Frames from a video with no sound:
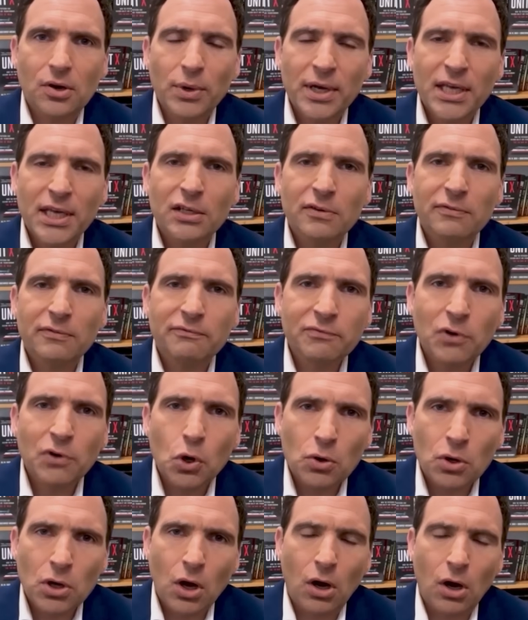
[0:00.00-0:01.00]
we get a
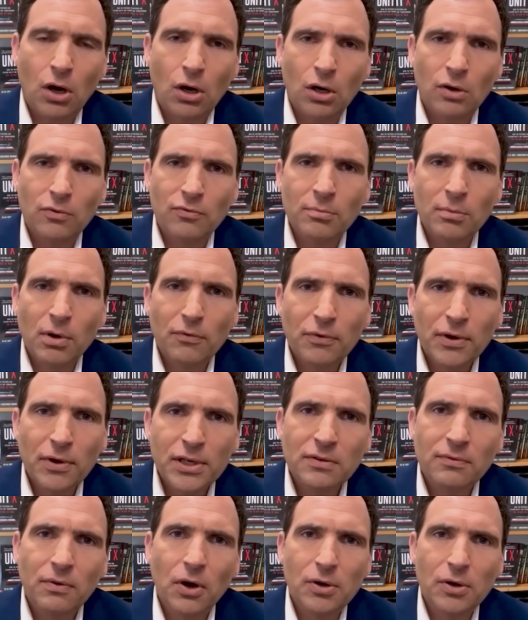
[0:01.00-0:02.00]
phone call from a friend
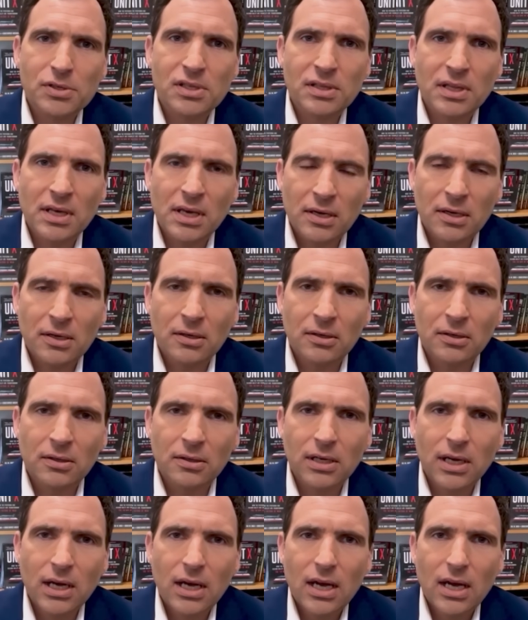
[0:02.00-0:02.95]
of ours on the Hill